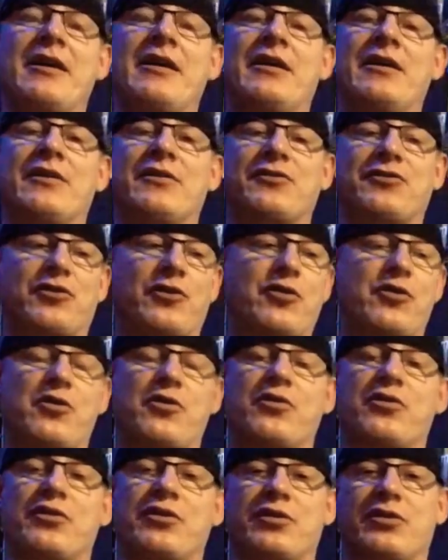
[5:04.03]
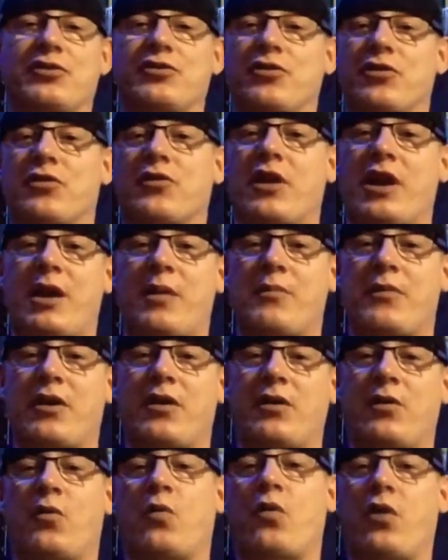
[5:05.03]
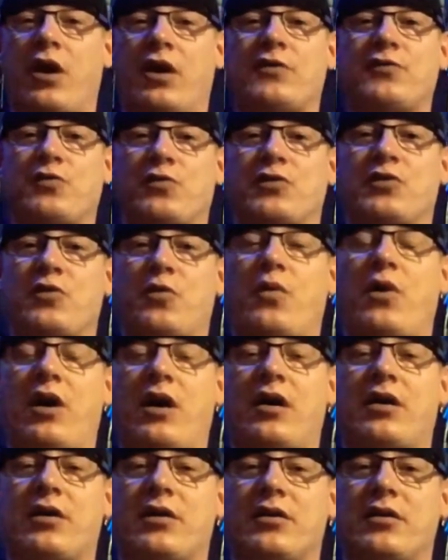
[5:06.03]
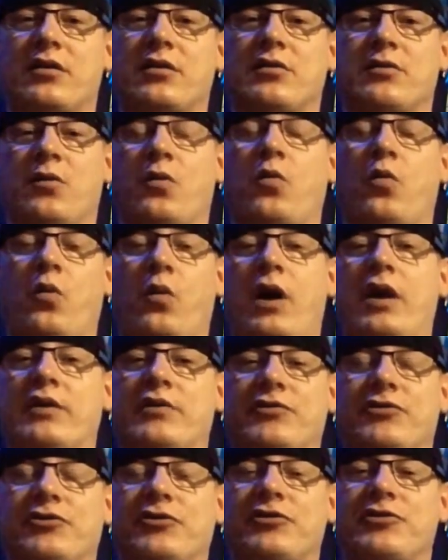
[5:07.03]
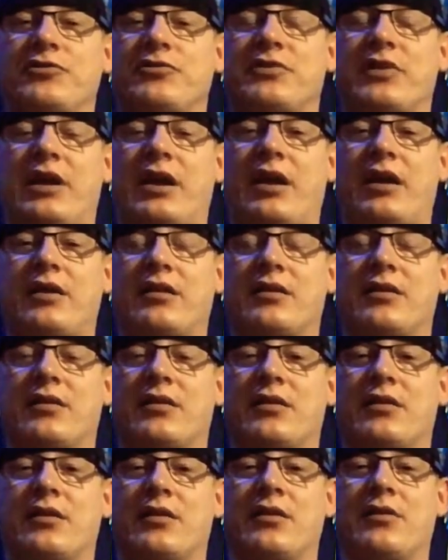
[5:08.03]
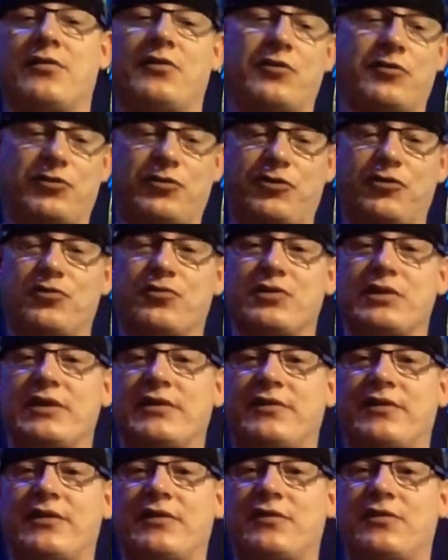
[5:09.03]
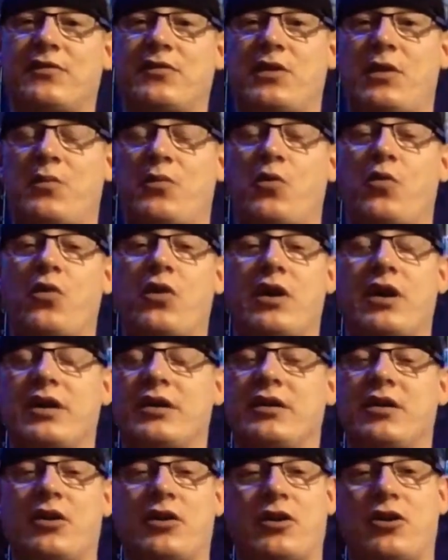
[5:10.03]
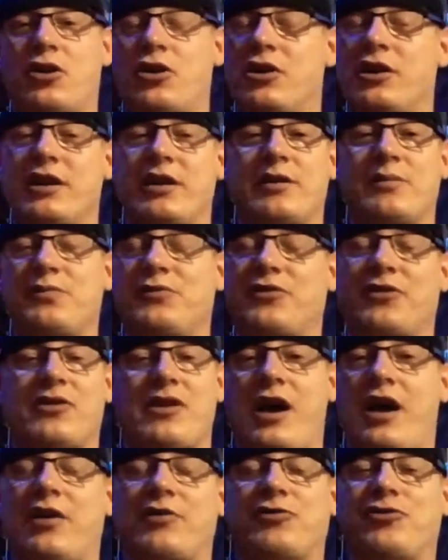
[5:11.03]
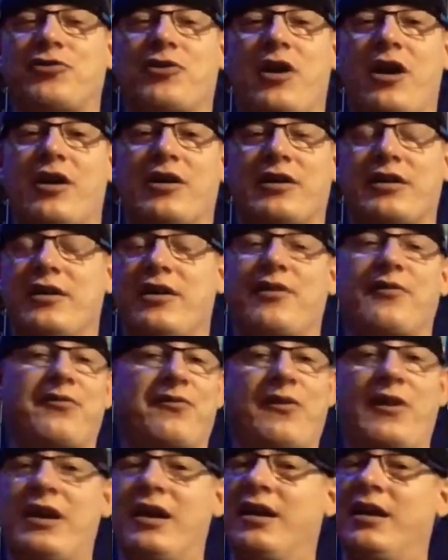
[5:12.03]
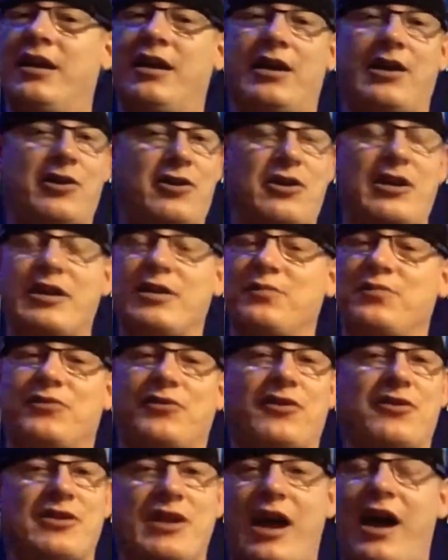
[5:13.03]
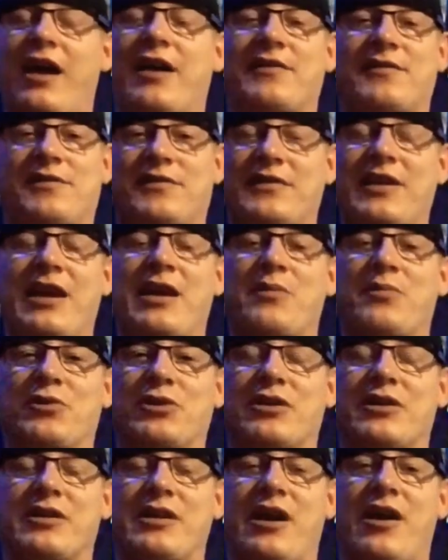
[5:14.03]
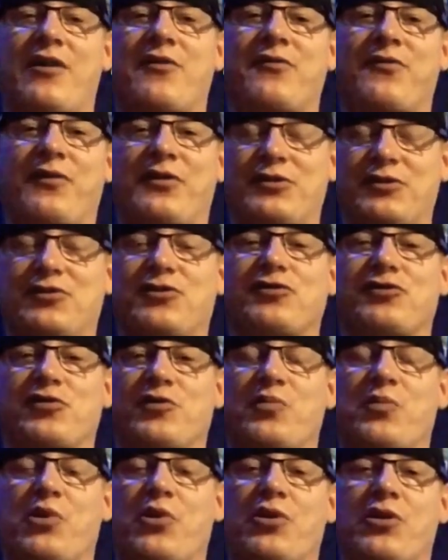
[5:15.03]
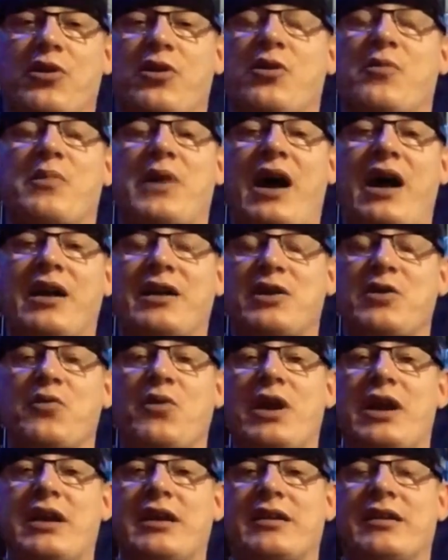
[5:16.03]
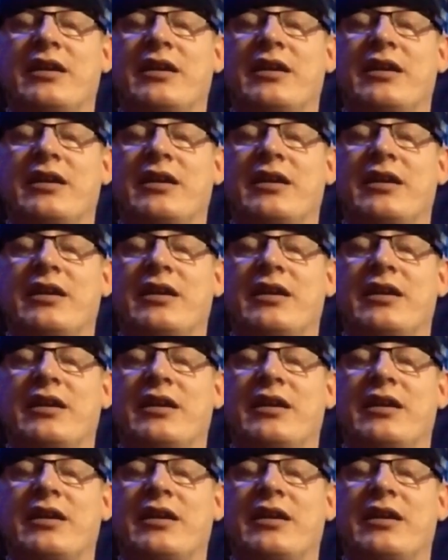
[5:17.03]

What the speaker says: So your grandma walks with a walker. Why does she do that? There's two reasons. Number one, her hips are not strong enough and her hips are not stable enough to support her body weight.